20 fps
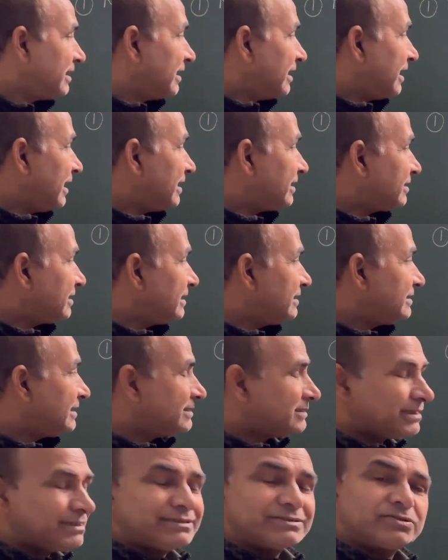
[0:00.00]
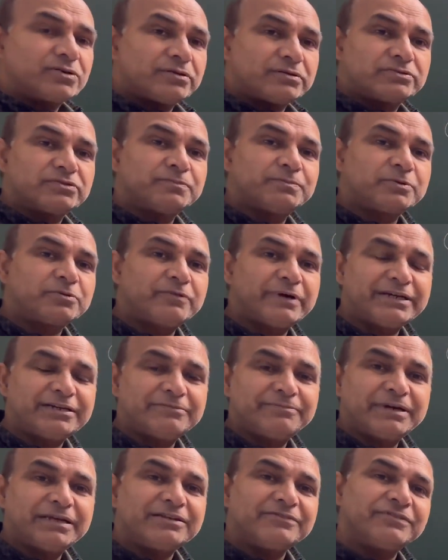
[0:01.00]
and these assets also
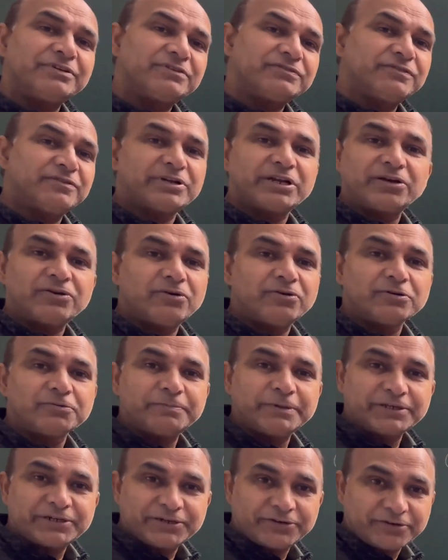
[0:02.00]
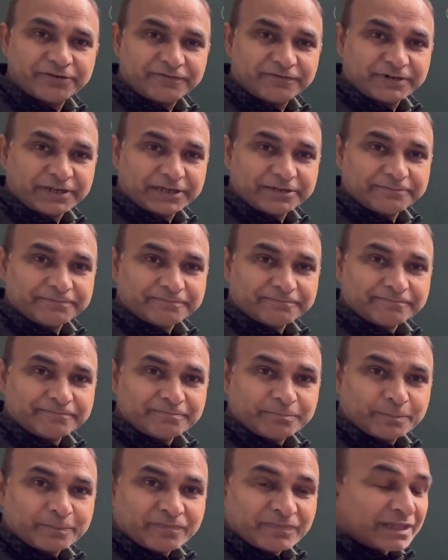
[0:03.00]
provide benefit for a long period of time.
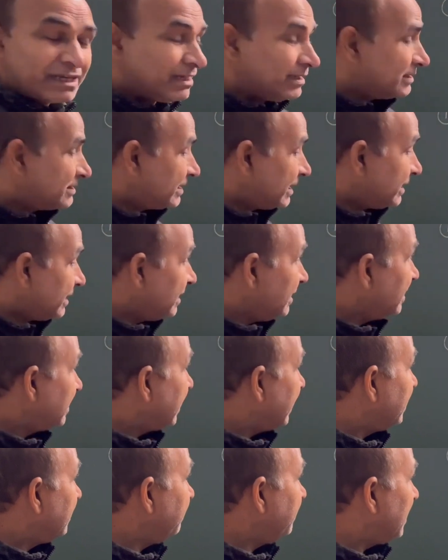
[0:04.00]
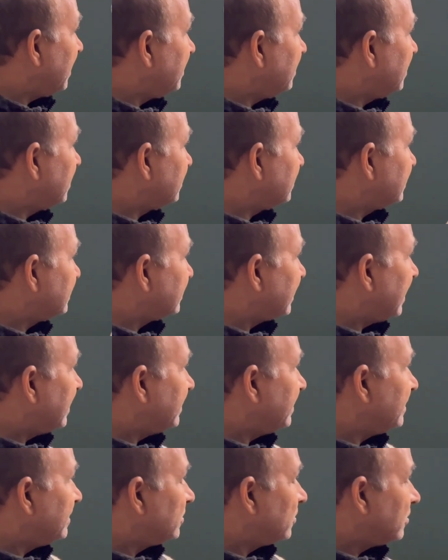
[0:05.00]
Second type under this
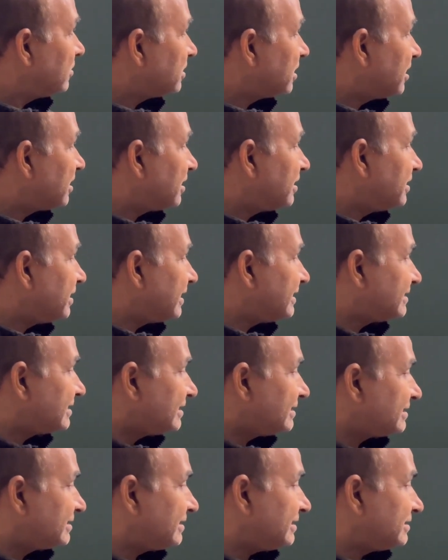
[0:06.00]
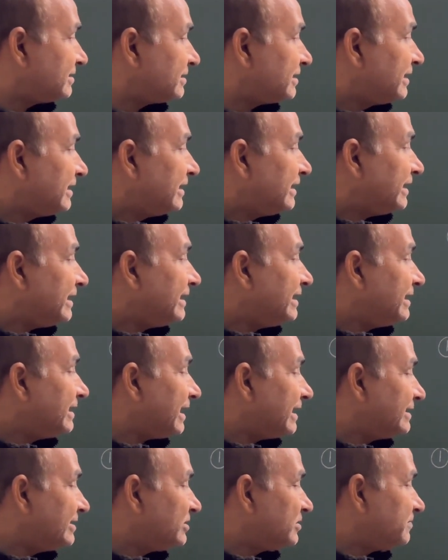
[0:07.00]
heading non-current assets is
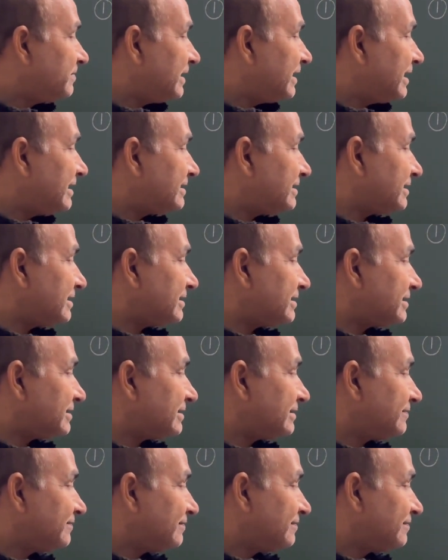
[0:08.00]
intangible assets.